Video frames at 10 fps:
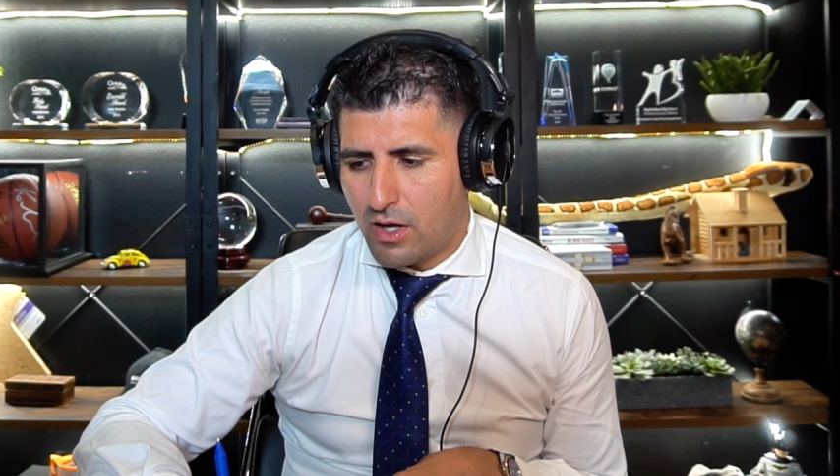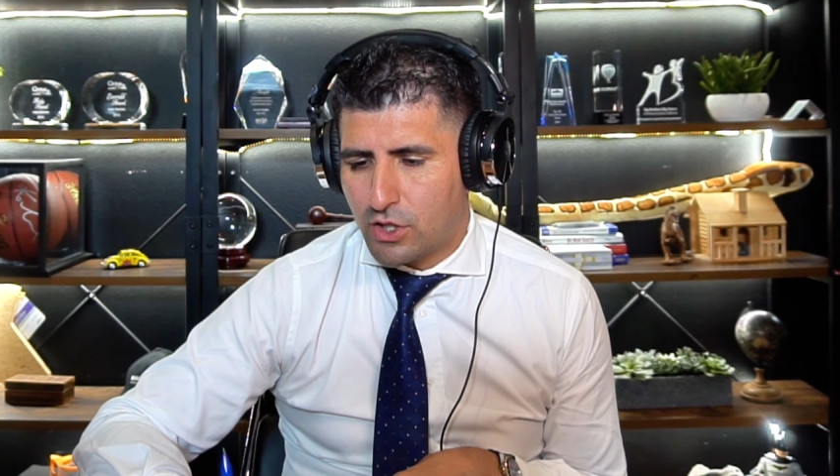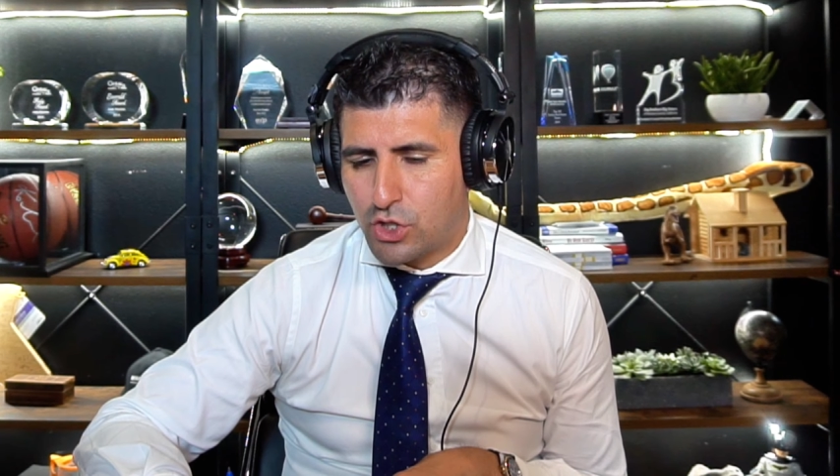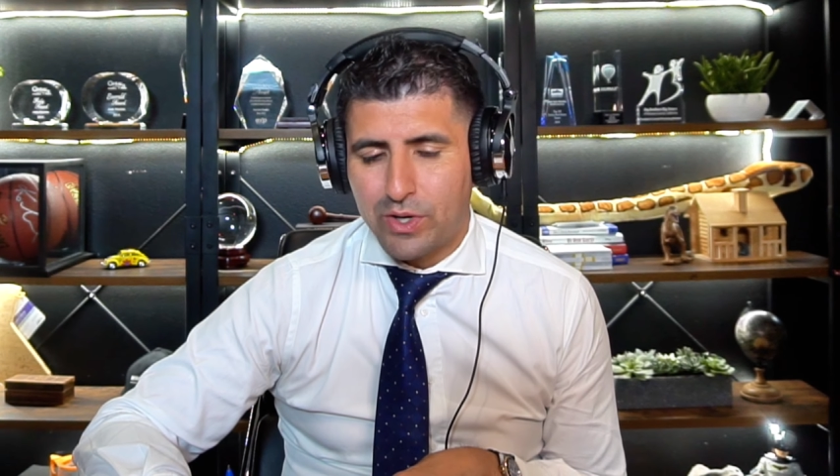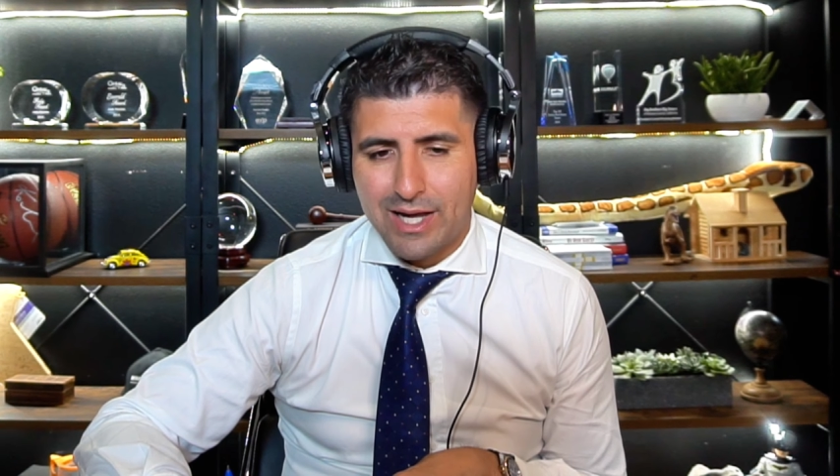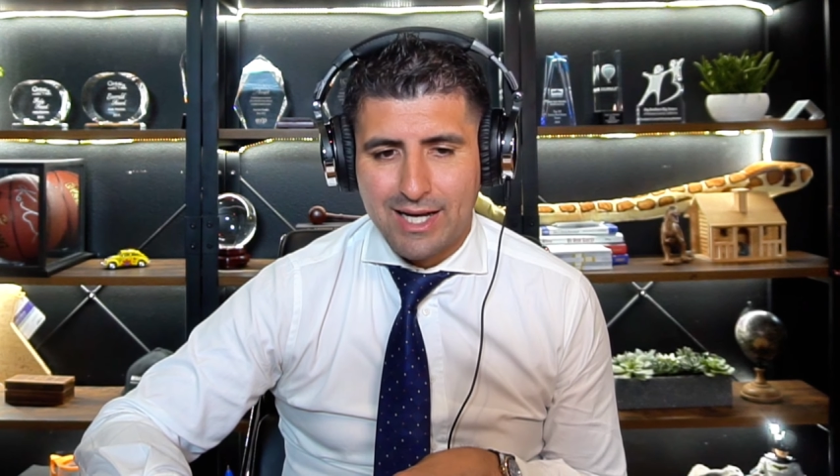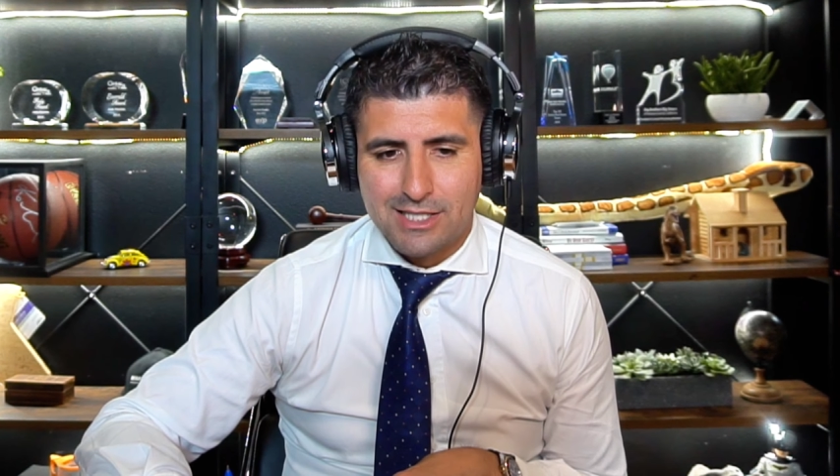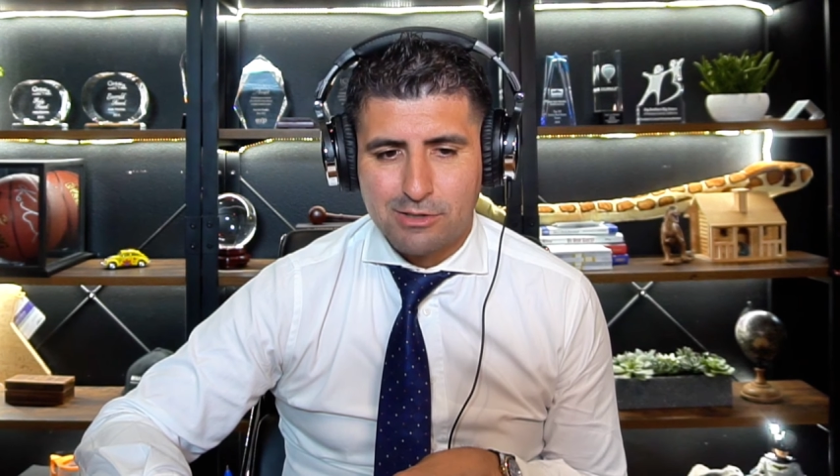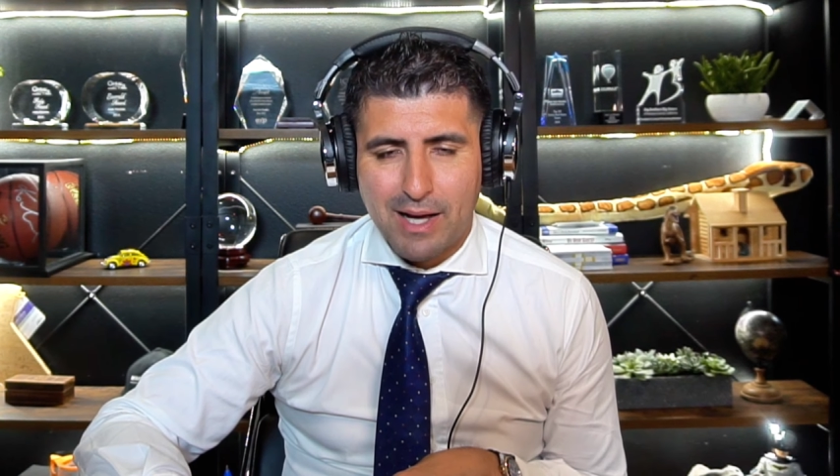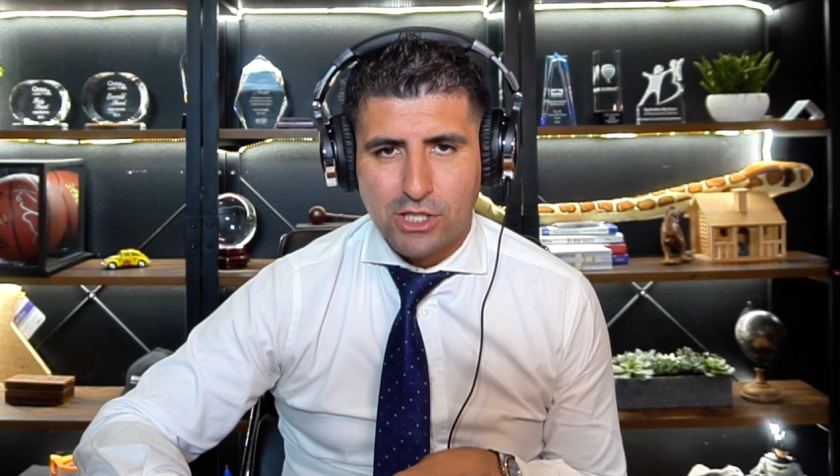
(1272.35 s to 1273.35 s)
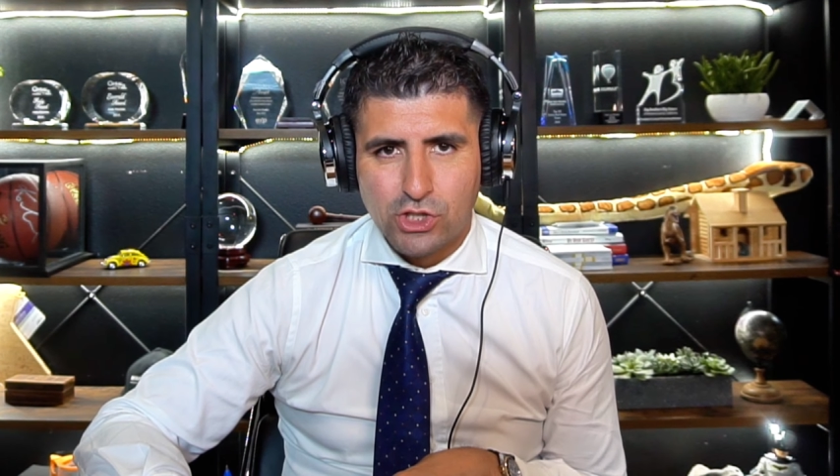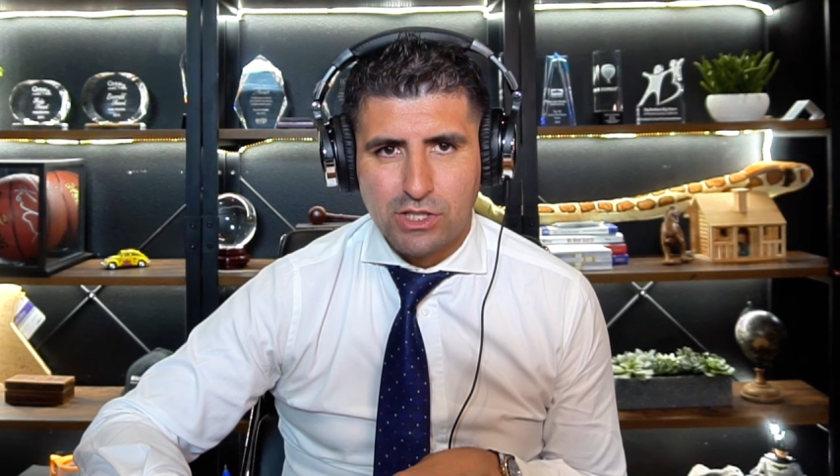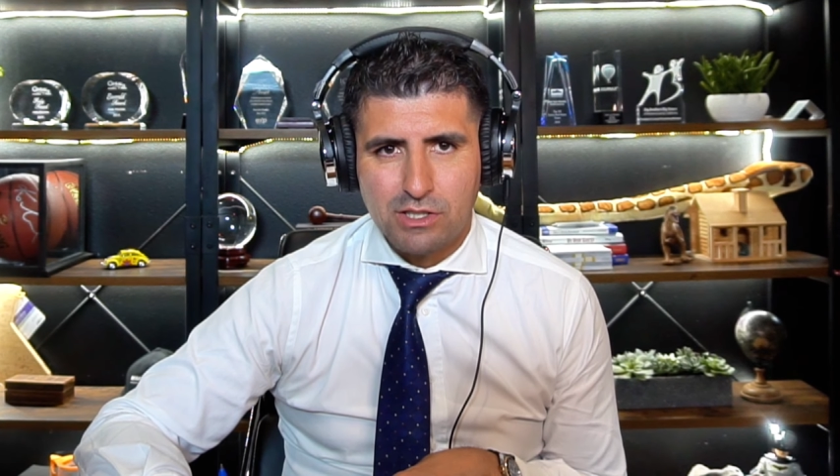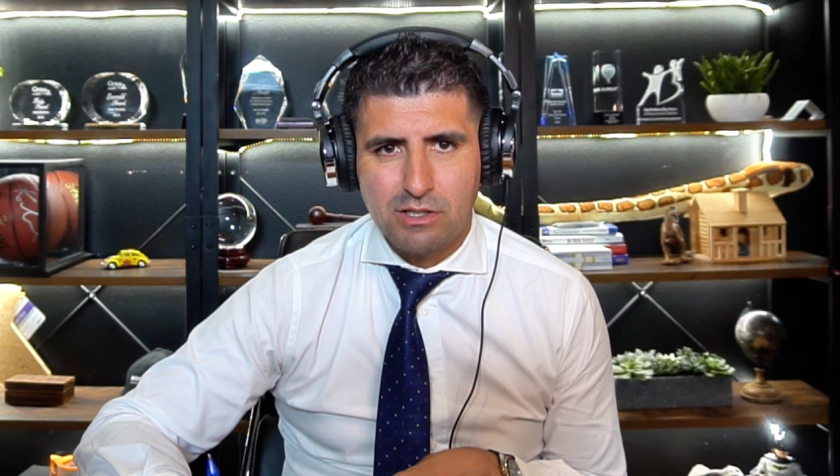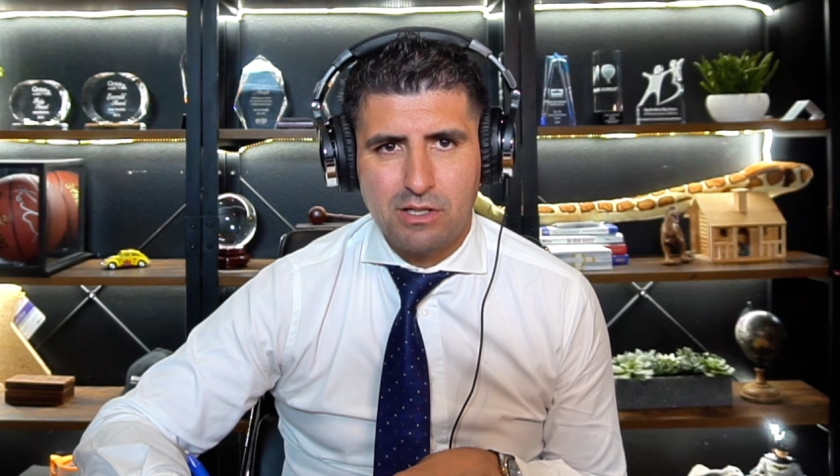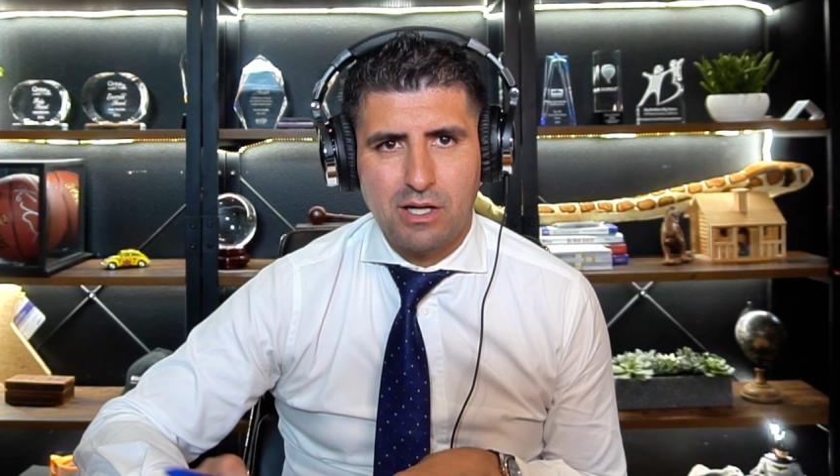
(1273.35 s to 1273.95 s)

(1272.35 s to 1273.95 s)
during an inspection,